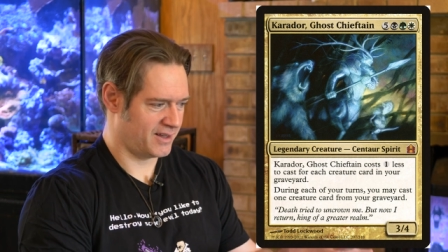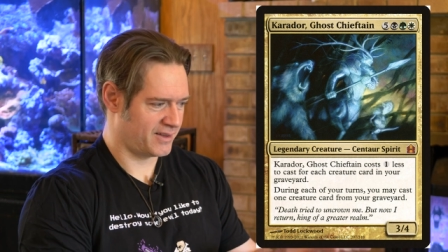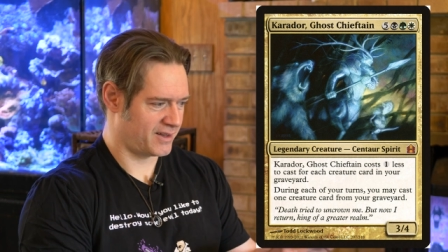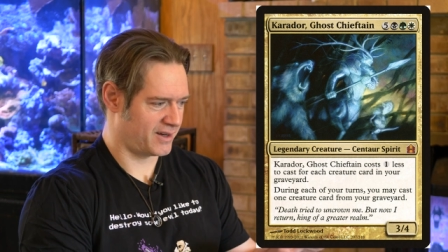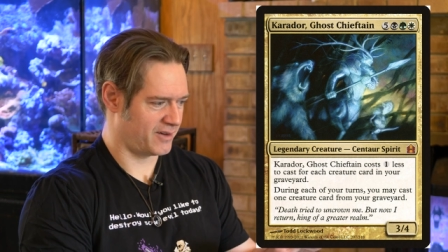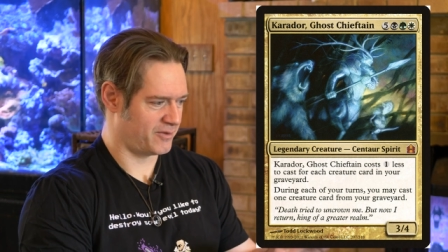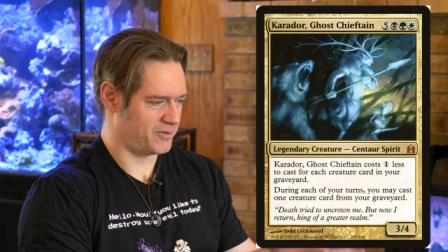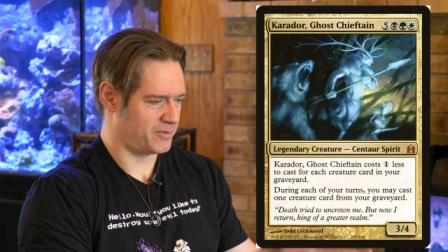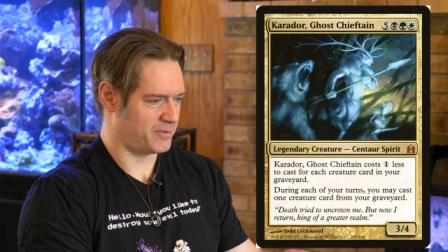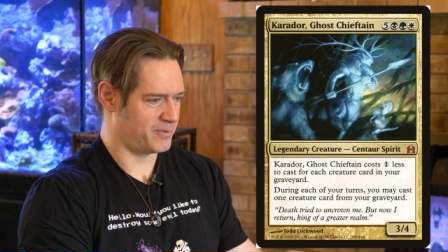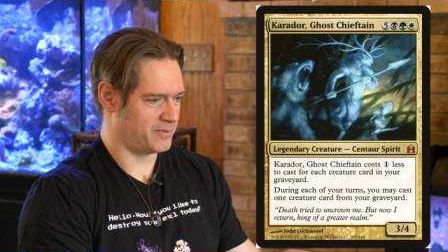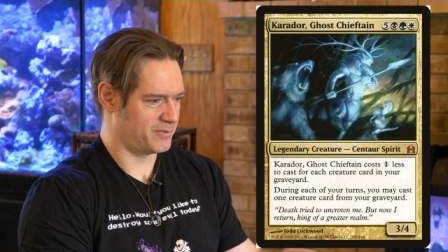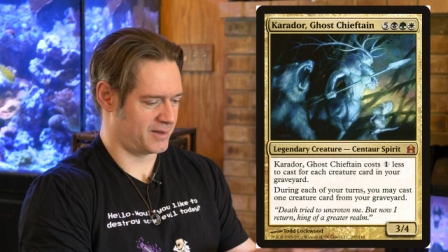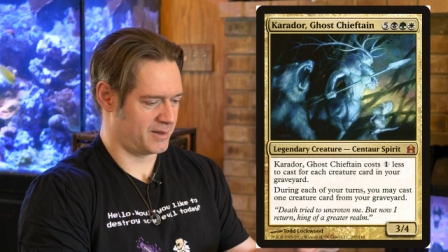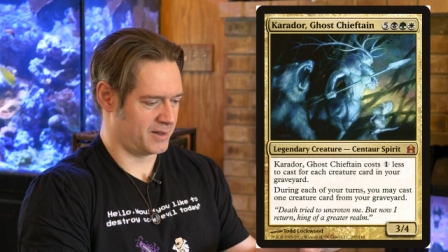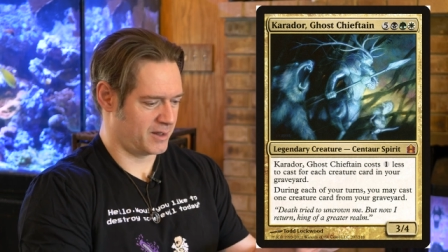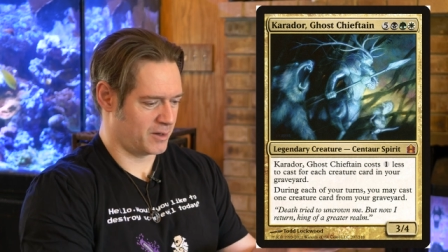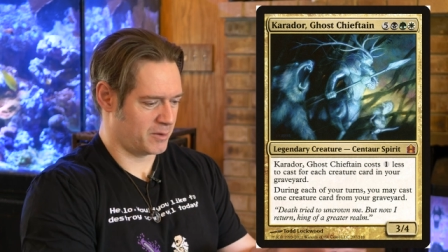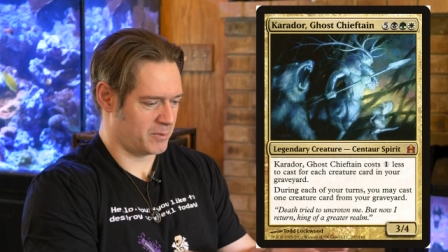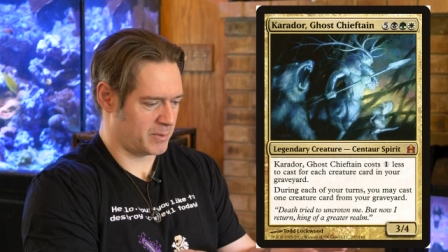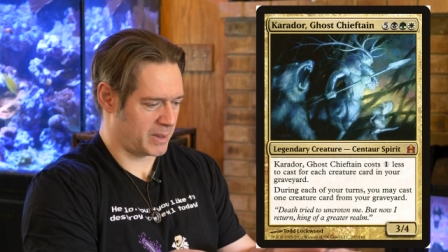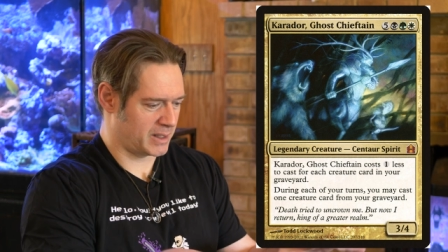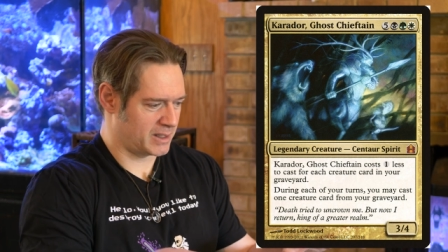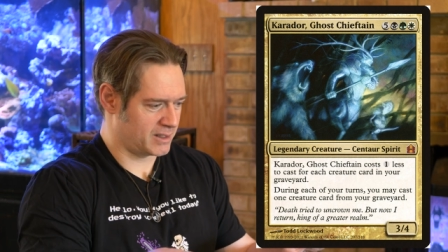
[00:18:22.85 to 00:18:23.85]
that I've you
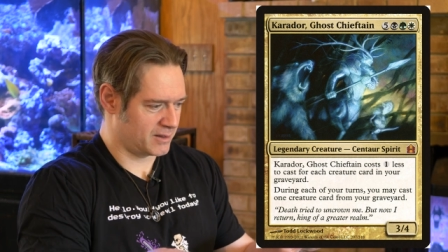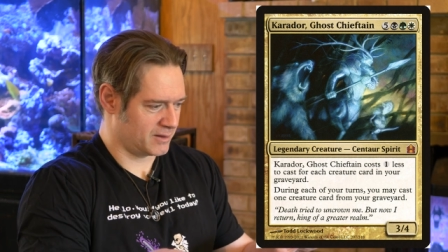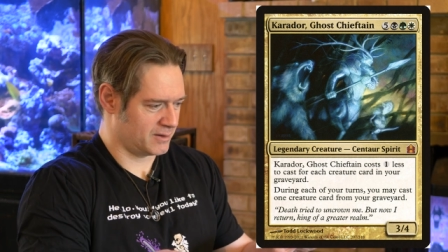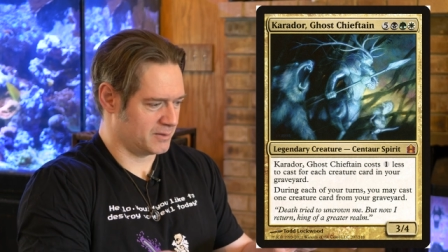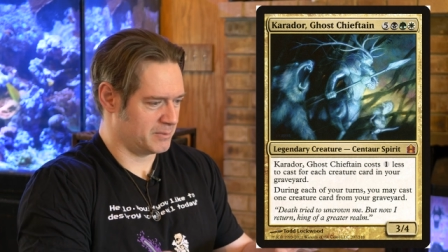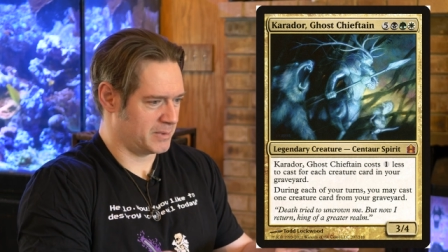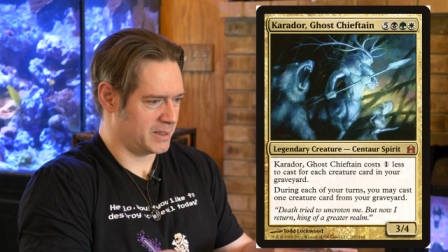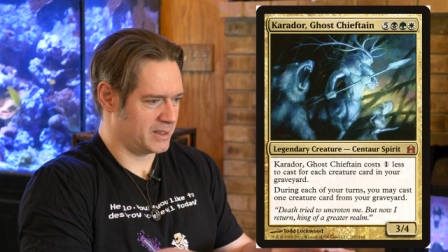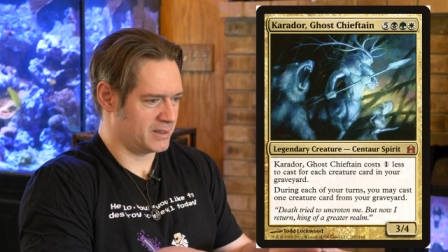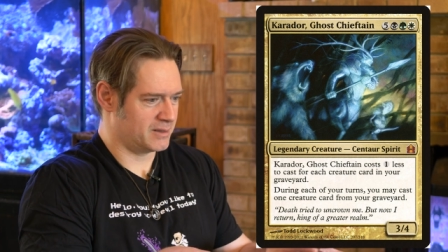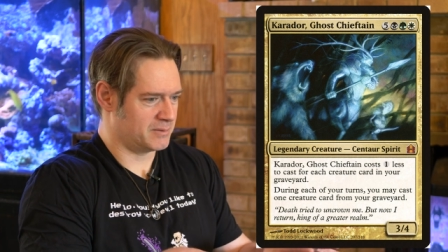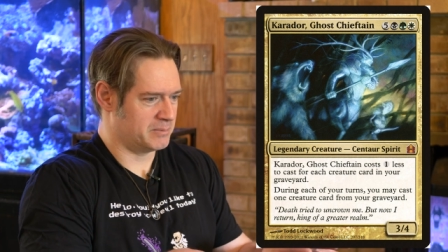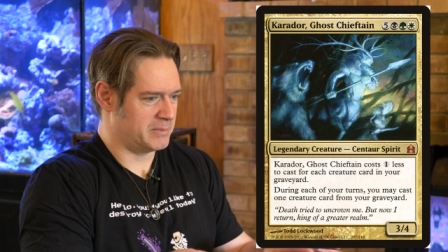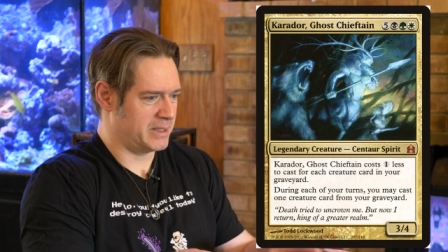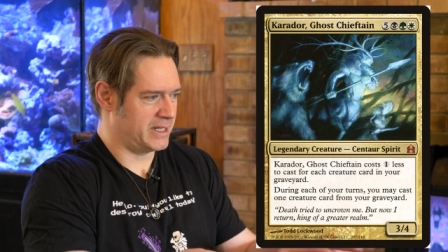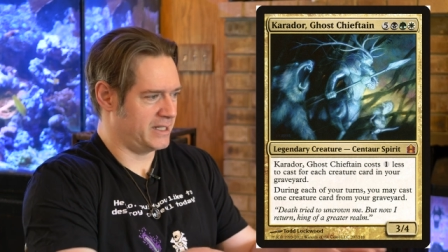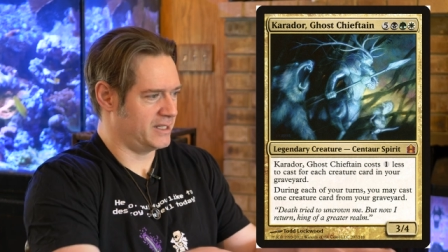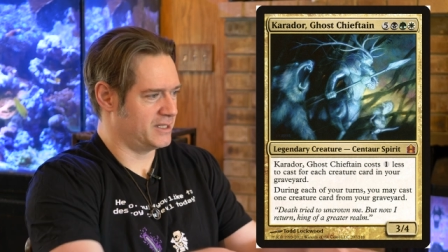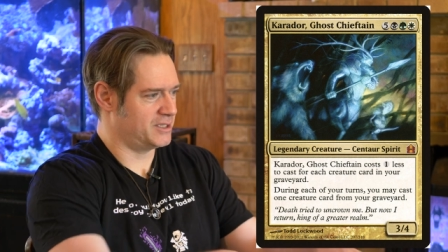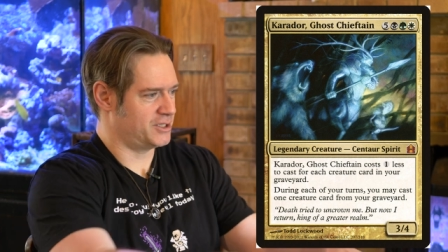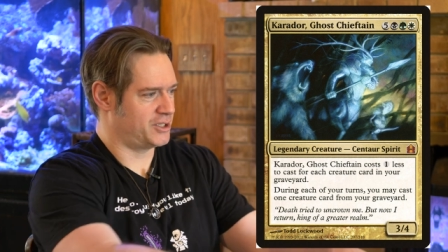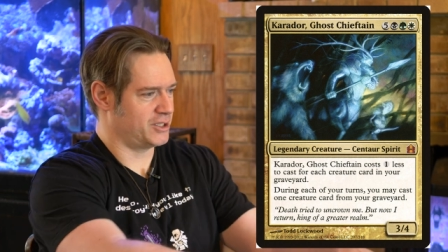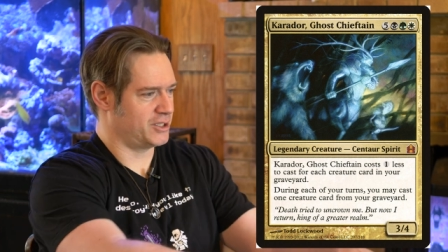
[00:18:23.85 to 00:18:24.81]
know my little my little minion